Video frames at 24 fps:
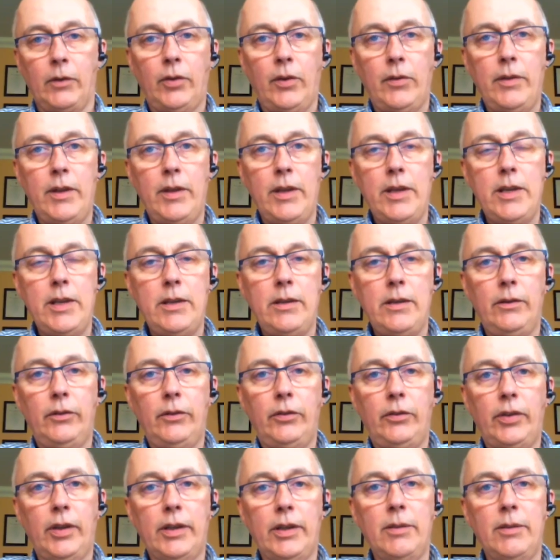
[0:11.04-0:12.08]
So the
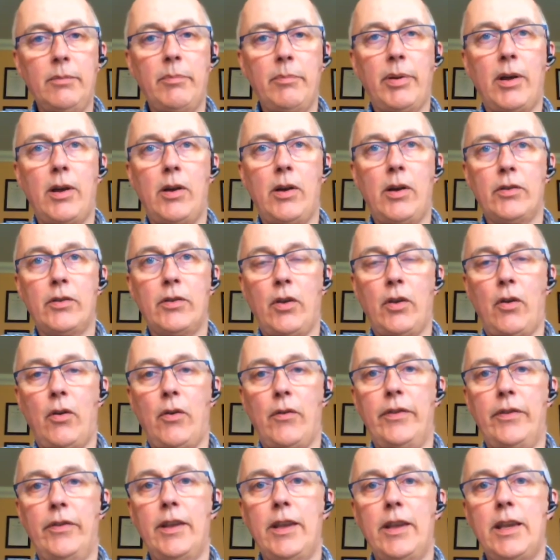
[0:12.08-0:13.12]
second part
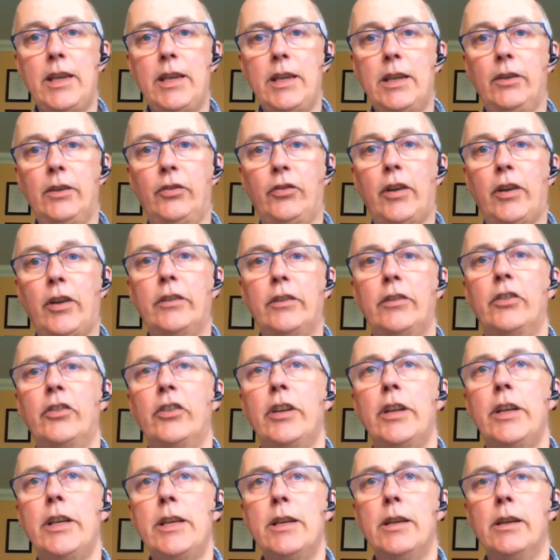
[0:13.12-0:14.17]
of the
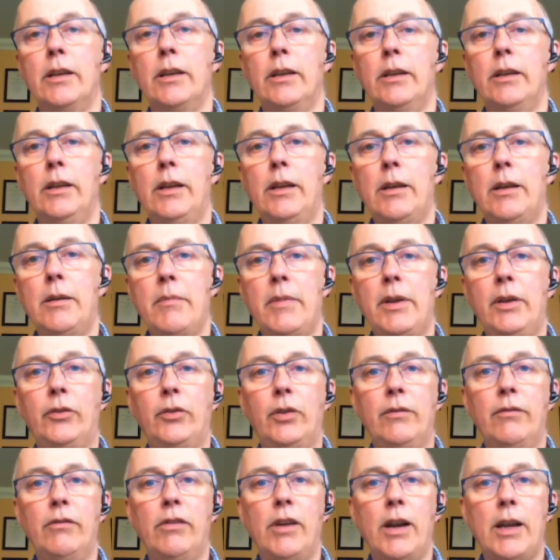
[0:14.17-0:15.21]
strategy
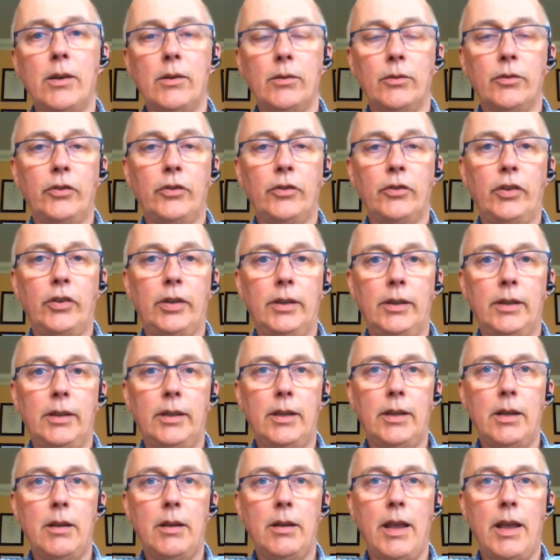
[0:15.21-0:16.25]
is around
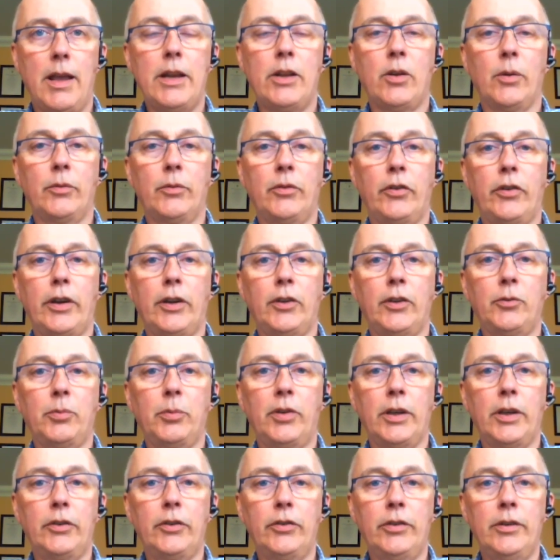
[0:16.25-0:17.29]
helicopter
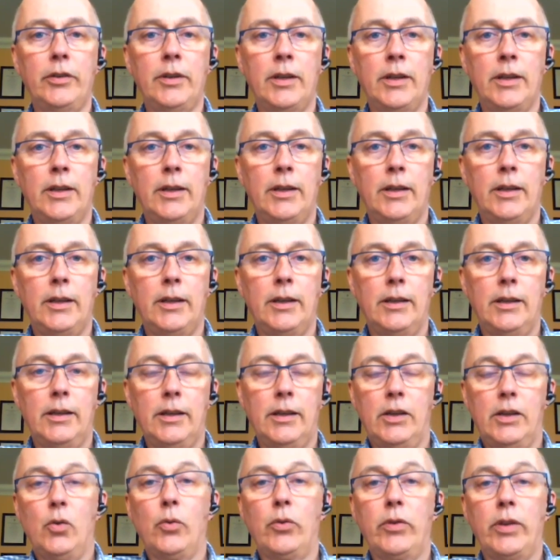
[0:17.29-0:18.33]
transportation
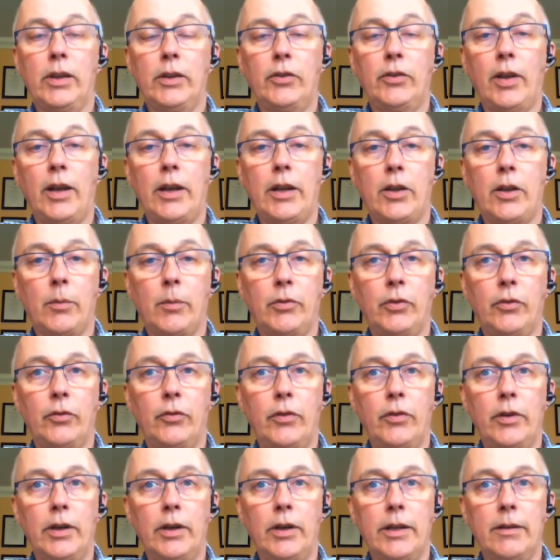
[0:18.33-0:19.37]
and all things
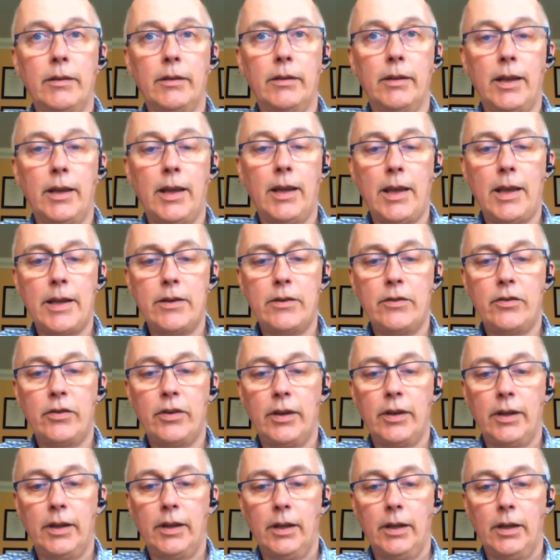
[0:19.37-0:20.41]
helicopters, really. And
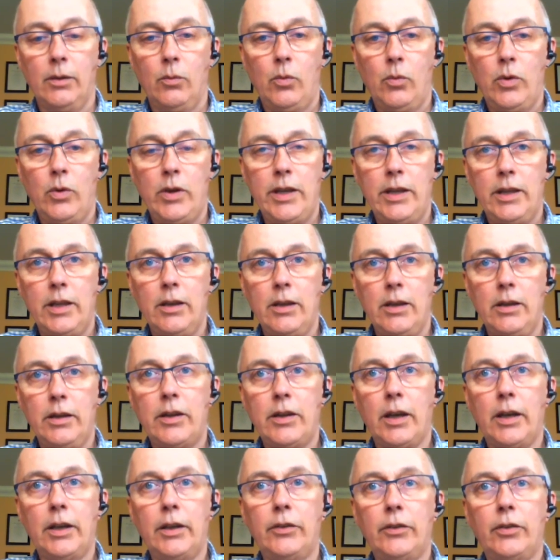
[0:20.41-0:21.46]
we, in the early
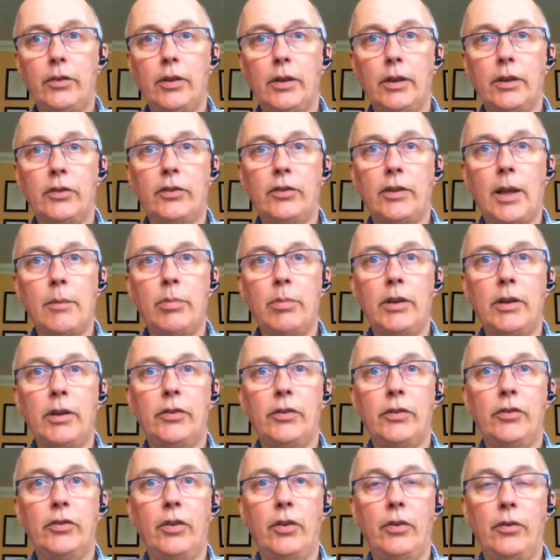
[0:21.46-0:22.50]
days,
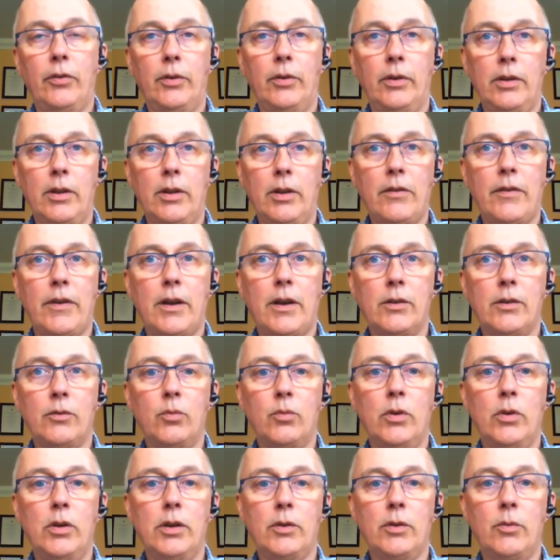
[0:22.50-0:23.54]
established through a lot of
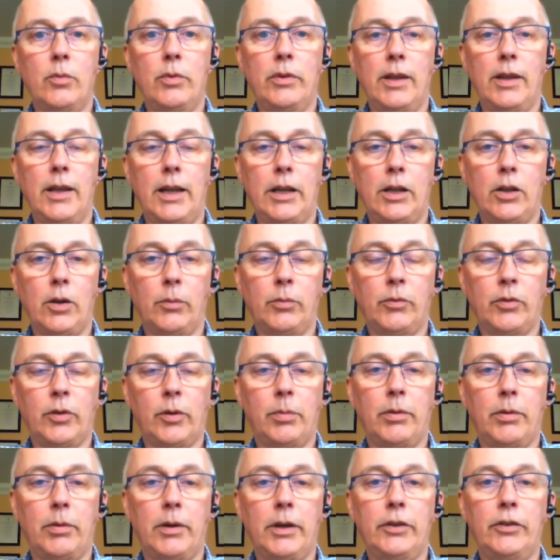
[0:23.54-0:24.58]
hard work with the helicopter
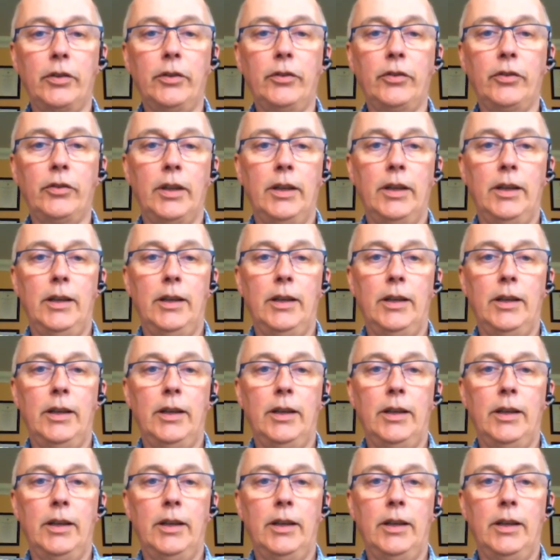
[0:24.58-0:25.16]
operators,